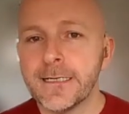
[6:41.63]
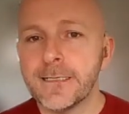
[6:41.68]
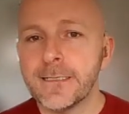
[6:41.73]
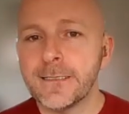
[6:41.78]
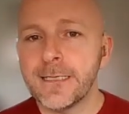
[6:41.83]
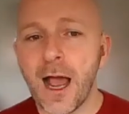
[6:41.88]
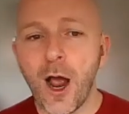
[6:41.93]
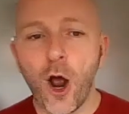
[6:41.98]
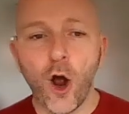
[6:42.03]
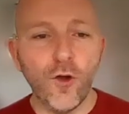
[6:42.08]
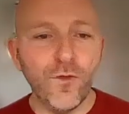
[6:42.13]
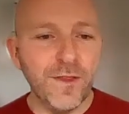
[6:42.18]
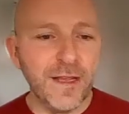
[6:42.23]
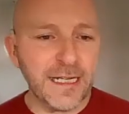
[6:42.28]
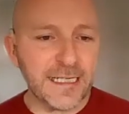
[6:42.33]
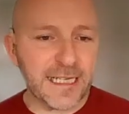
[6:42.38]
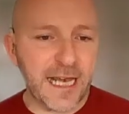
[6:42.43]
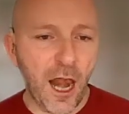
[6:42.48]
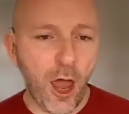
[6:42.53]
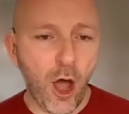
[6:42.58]
Now, on
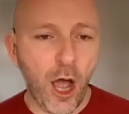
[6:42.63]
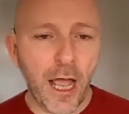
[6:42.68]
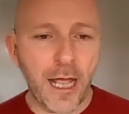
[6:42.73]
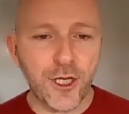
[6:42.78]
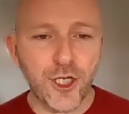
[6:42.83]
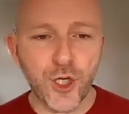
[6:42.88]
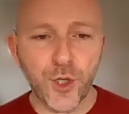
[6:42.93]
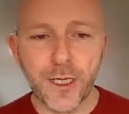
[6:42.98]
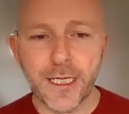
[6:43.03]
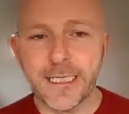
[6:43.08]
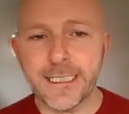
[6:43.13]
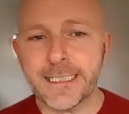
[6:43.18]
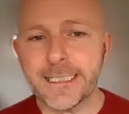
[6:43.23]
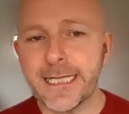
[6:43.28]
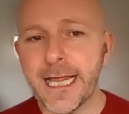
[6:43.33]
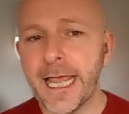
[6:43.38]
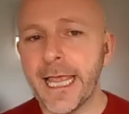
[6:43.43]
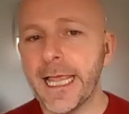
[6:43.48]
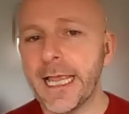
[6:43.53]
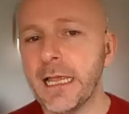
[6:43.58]
this slide, you can
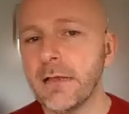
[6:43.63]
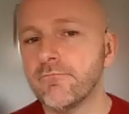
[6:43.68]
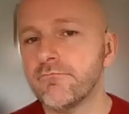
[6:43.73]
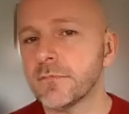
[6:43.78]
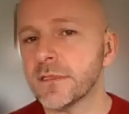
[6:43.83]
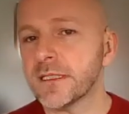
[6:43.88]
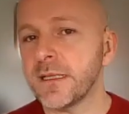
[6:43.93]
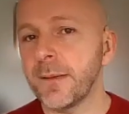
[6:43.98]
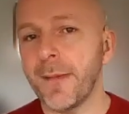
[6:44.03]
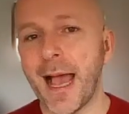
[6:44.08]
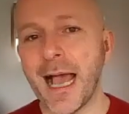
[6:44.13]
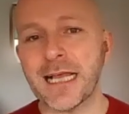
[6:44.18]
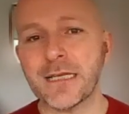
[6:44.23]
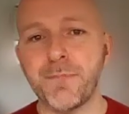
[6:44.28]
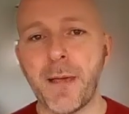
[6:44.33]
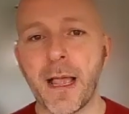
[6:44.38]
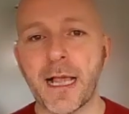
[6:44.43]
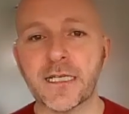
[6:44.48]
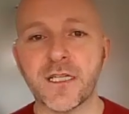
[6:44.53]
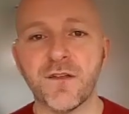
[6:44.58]
see some
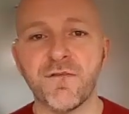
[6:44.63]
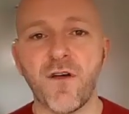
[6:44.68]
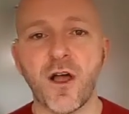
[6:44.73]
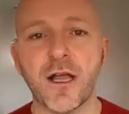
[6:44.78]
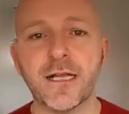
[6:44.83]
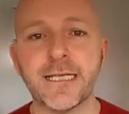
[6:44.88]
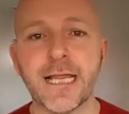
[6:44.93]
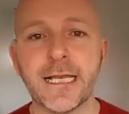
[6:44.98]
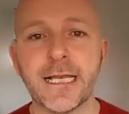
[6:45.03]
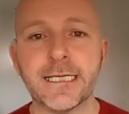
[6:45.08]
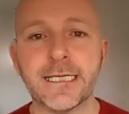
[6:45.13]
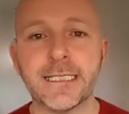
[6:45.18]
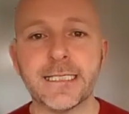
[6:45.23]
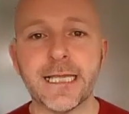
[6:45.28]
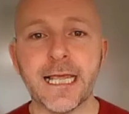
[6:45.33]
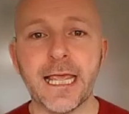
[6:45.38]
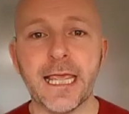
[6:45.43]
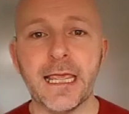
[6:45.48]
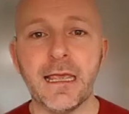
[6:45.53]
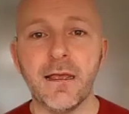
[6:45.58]
aspects of
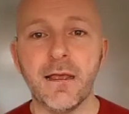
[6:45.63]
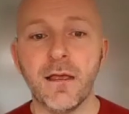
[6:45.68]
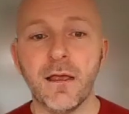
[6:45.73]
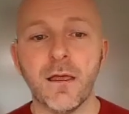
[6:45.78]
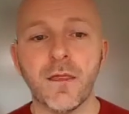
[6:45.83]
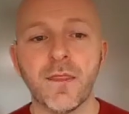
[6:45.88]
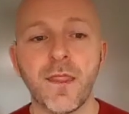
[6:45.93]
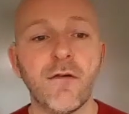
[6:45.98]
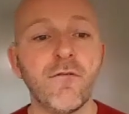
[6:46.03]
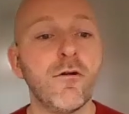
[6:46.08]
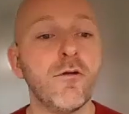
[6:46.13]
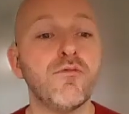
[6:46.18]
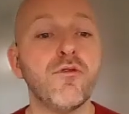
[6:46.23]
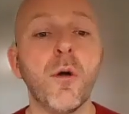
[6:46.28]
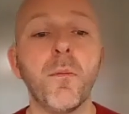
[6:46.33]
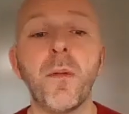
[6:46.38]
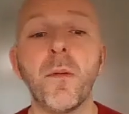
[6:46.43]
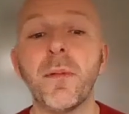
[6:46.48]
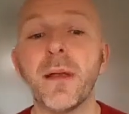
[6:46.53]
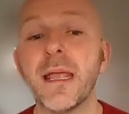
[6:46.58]
identity. There are
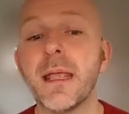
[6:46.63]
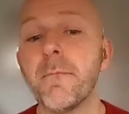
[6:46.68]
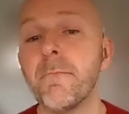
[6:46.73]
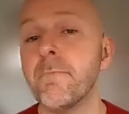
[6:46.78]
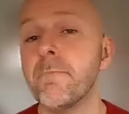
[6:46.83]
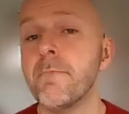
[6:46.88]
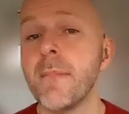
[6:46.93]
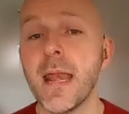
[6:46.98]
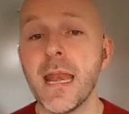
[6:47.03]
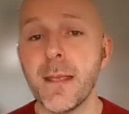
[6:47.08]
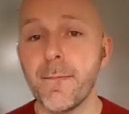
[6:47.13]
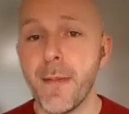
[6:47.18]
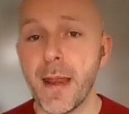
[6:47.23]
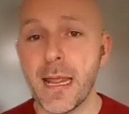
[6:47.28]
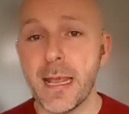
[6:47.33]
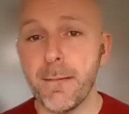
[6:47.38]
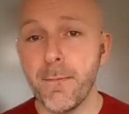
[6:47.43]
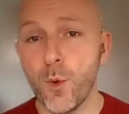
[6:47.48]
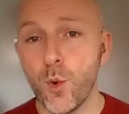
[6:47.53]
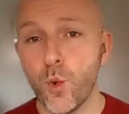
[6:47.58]
probably many,
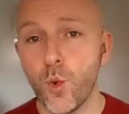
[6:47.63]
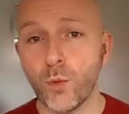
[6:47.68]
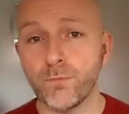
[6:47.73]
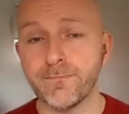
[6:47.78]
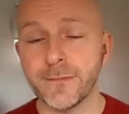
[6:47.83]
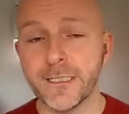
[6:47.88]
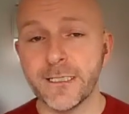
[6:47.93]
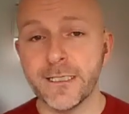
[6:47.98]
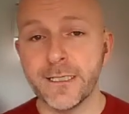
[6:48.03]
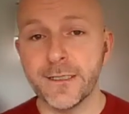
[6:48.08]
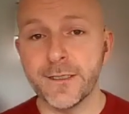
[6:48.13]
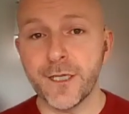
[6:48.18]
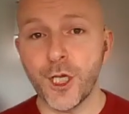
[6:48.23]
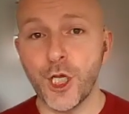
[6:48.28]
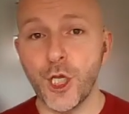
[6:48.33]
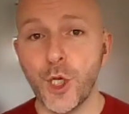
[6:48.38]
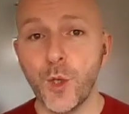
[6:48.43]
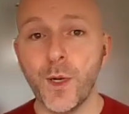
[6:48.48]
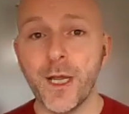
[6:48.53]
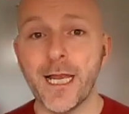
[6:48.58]
many more that
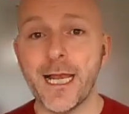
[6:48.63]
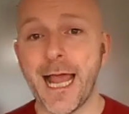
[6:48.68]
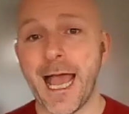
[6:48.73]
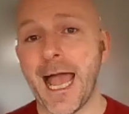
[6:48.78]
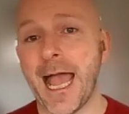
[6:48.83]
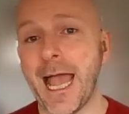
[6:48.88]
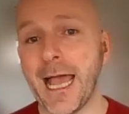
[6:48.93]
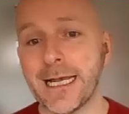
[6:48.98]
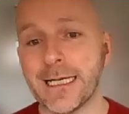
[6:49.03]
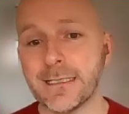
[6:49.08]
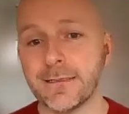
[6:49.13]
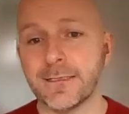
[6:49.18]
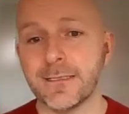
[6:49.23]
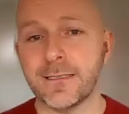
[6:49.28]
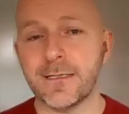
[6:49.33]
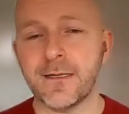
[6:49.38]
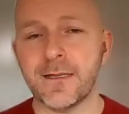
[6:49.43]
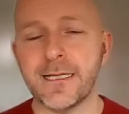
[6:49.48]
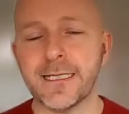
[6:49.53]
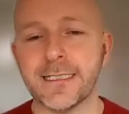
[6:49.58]
you can add
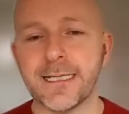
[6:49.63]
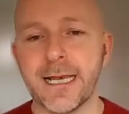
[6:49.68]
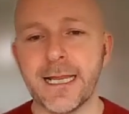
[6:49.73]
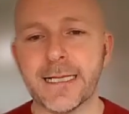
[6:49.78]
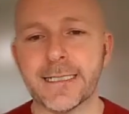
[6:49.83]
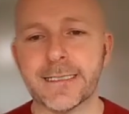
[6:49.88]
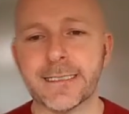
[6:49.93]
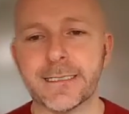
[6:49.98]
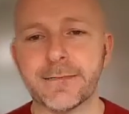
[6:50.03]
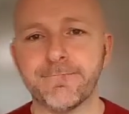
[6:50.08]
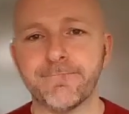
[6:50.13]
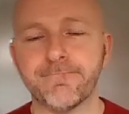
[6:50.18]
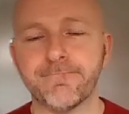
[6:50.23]
to this list.